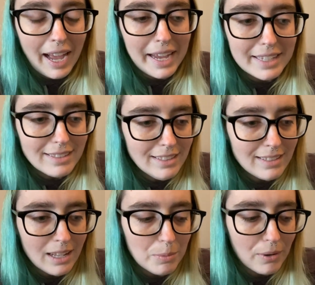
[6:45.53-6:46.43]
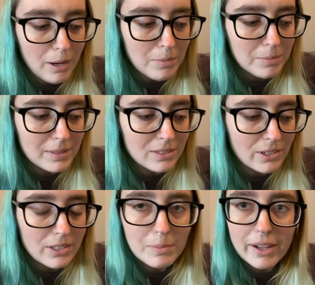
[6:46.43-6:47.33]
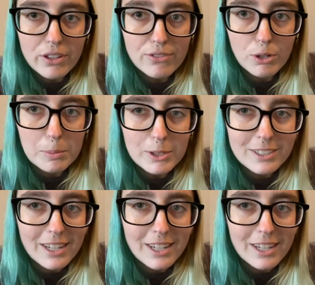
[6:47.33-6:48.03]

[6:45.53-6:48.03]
I guess it's not a problem as long as my other four books